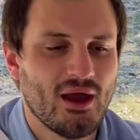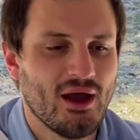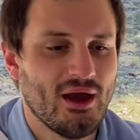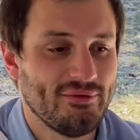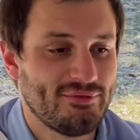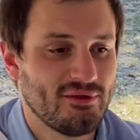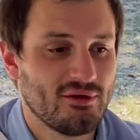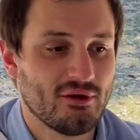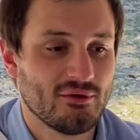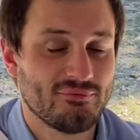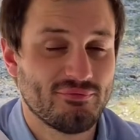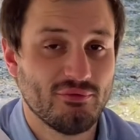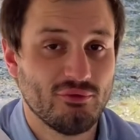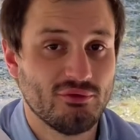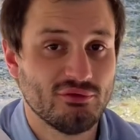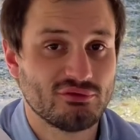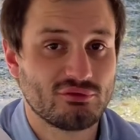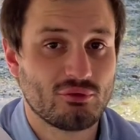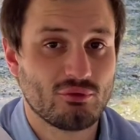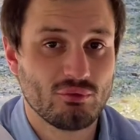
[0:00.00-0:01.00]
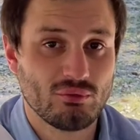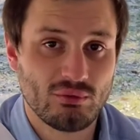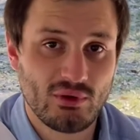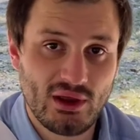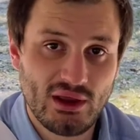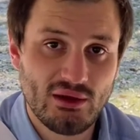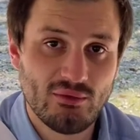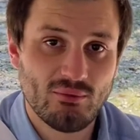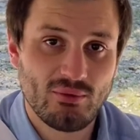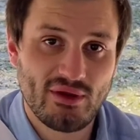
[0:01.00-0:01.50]
I think our food is
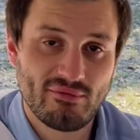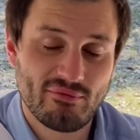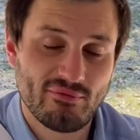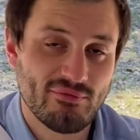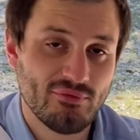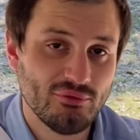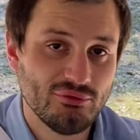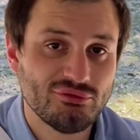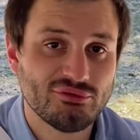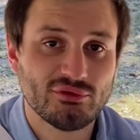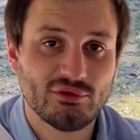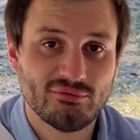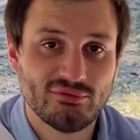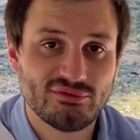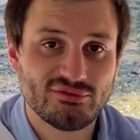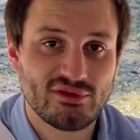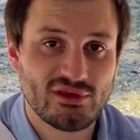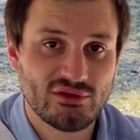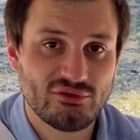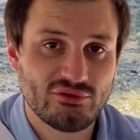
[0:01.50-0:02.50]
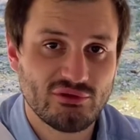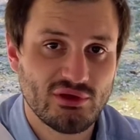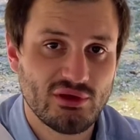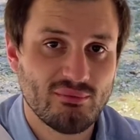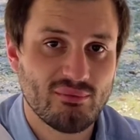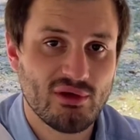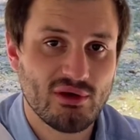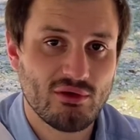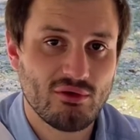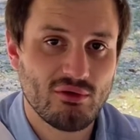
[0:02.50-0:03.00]
great. We have a full service kitchen at
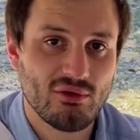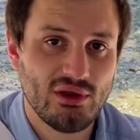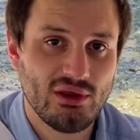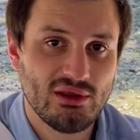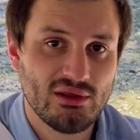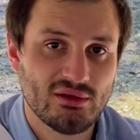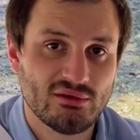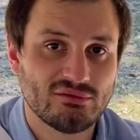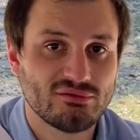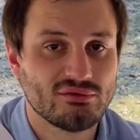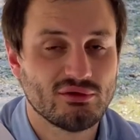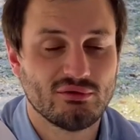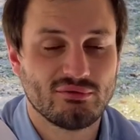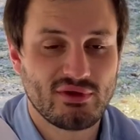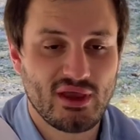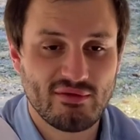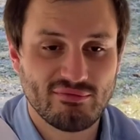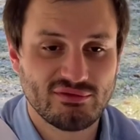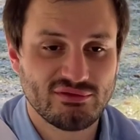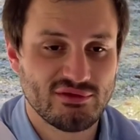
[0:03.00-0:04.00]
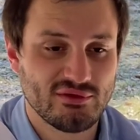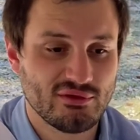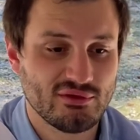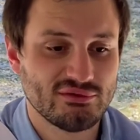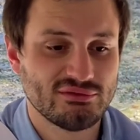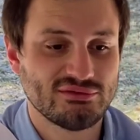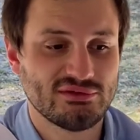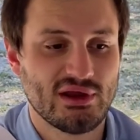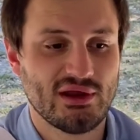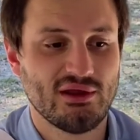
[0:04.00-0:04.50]
Bear Creek. It's served cafeteria
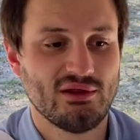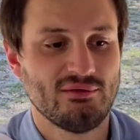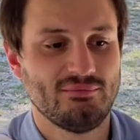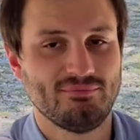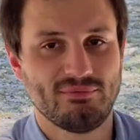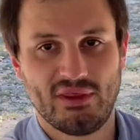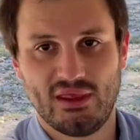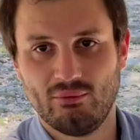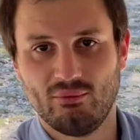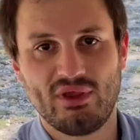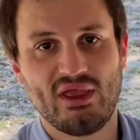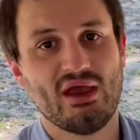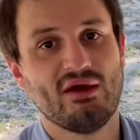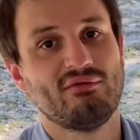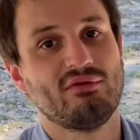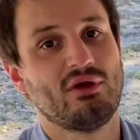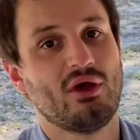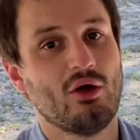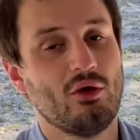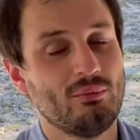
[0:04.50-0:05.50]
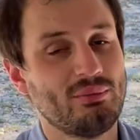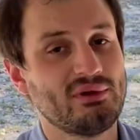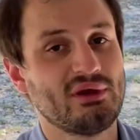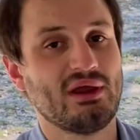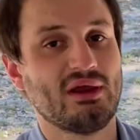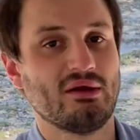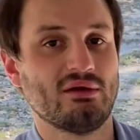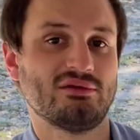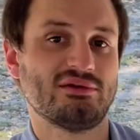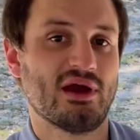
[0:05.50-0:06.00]
style, and we have an open
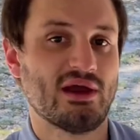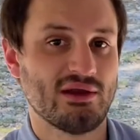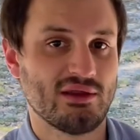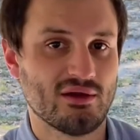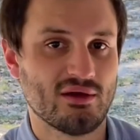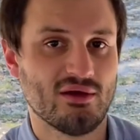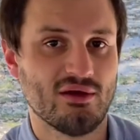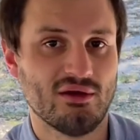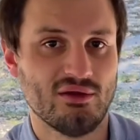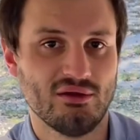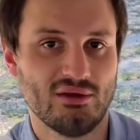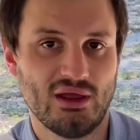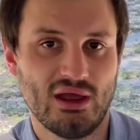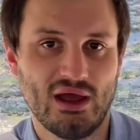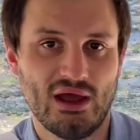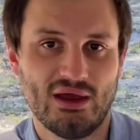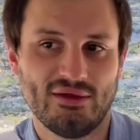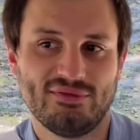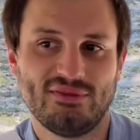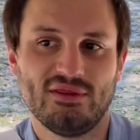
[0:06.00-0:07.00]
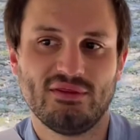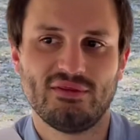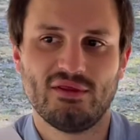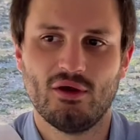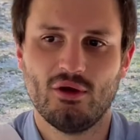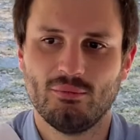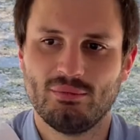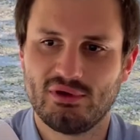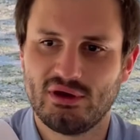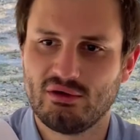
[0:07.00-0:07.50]
air dining hall. I think the
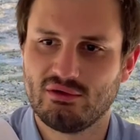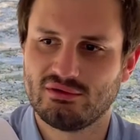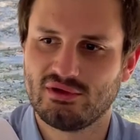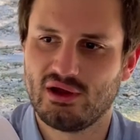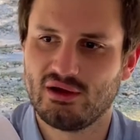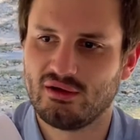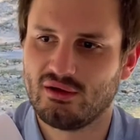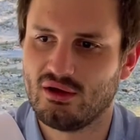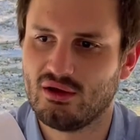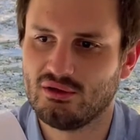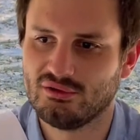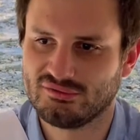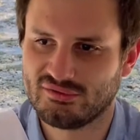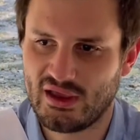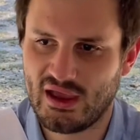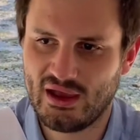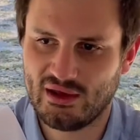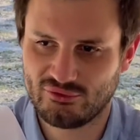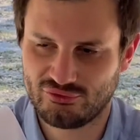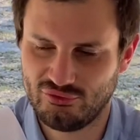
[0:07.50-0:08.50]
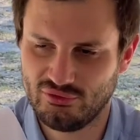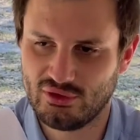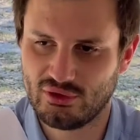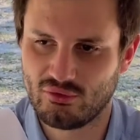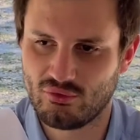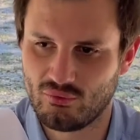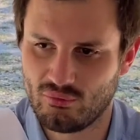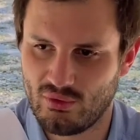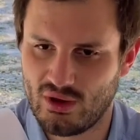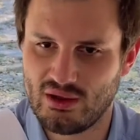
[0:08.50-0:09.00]
open air dining hall is actually a
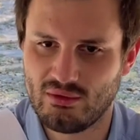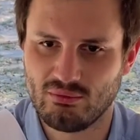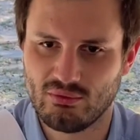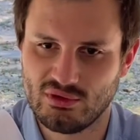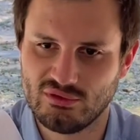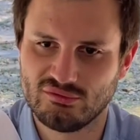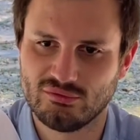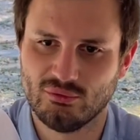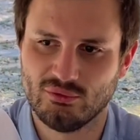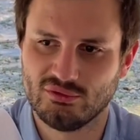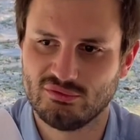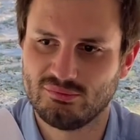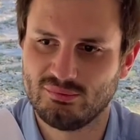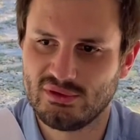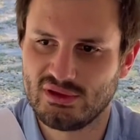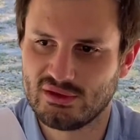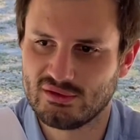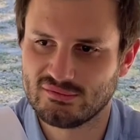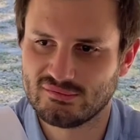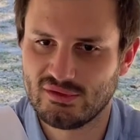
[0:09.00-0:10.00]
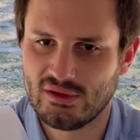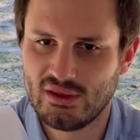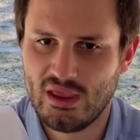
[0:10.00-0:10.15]
great resource because